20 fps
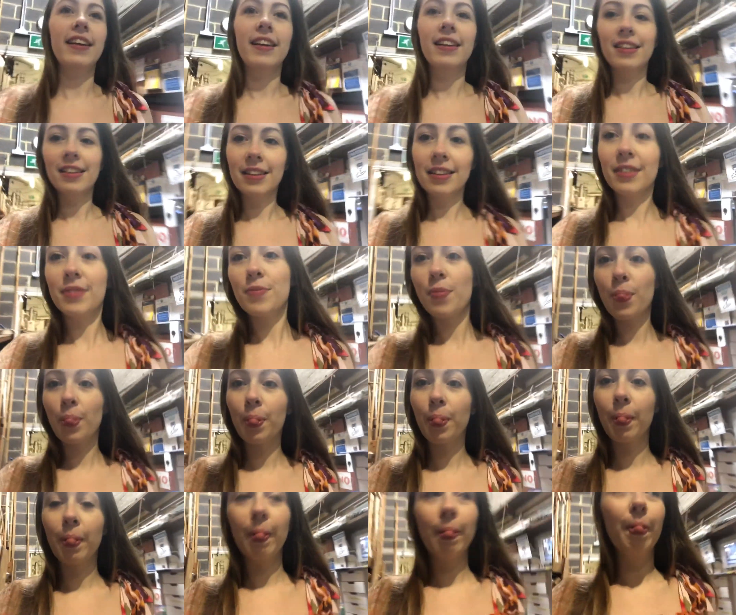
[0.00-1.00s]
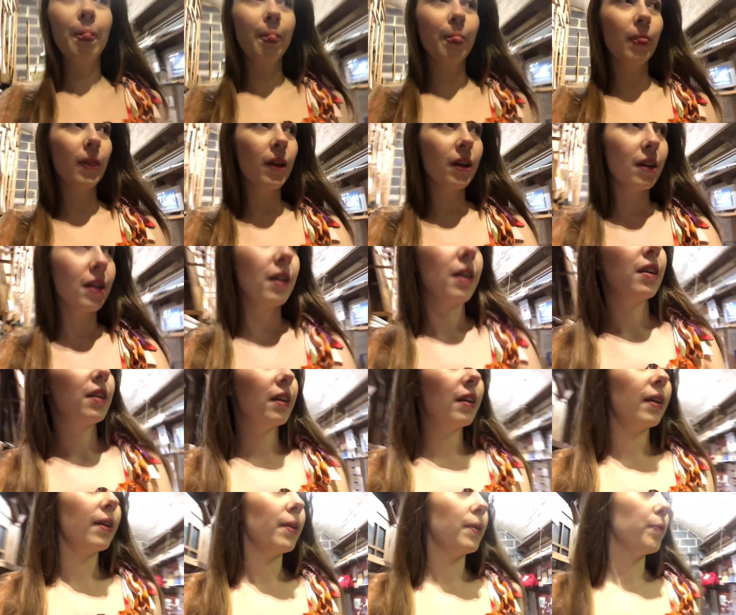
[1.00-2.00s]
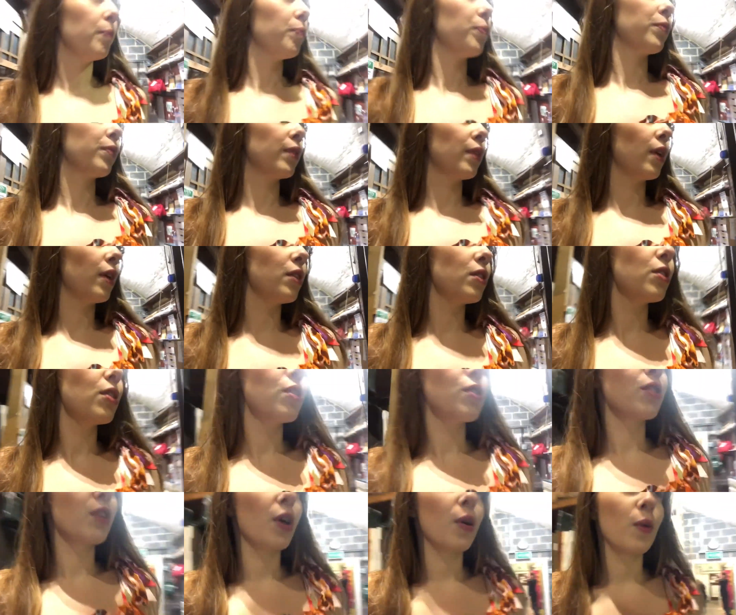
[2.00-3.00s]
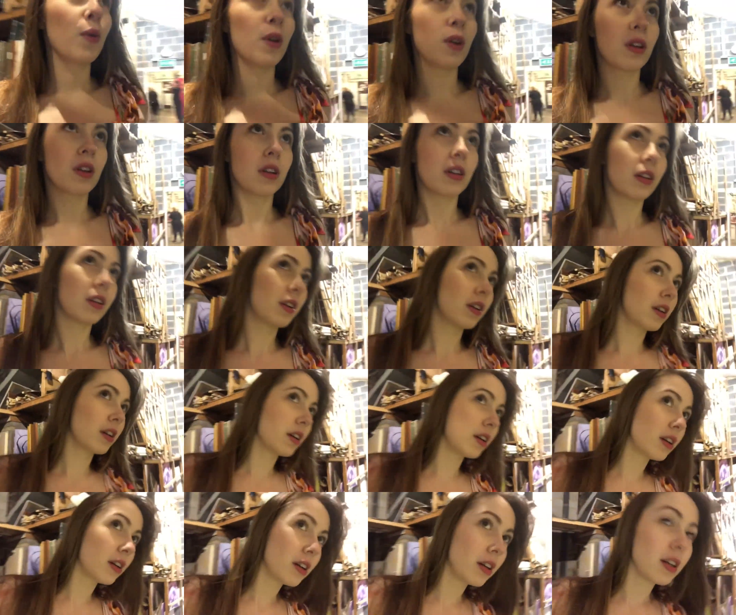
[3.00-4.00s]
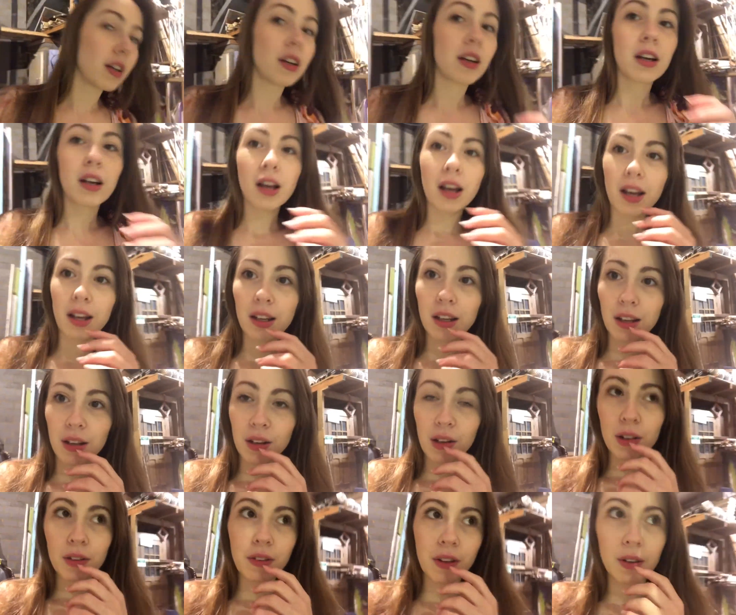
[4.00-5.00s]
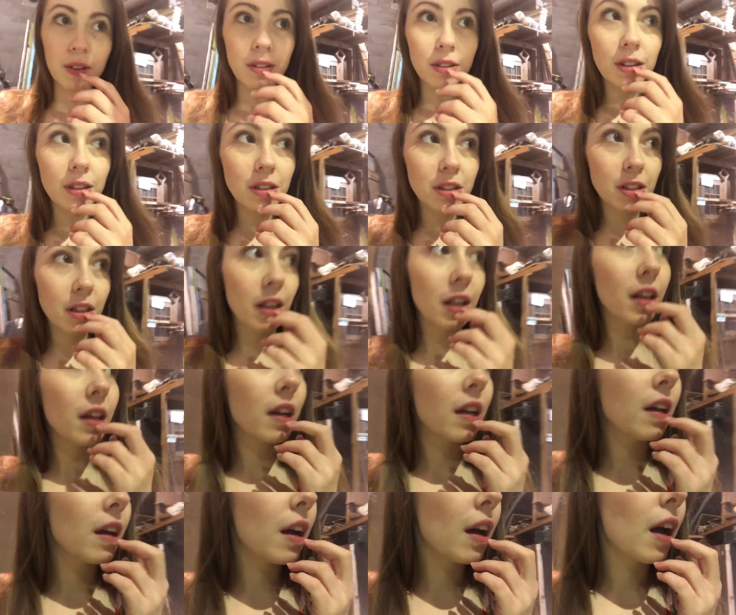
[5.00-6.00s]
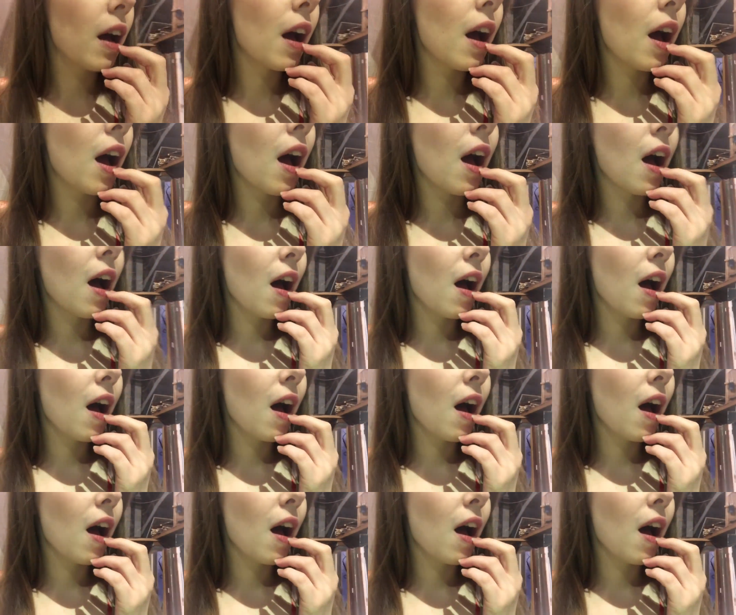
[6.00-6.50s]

(no one is talking)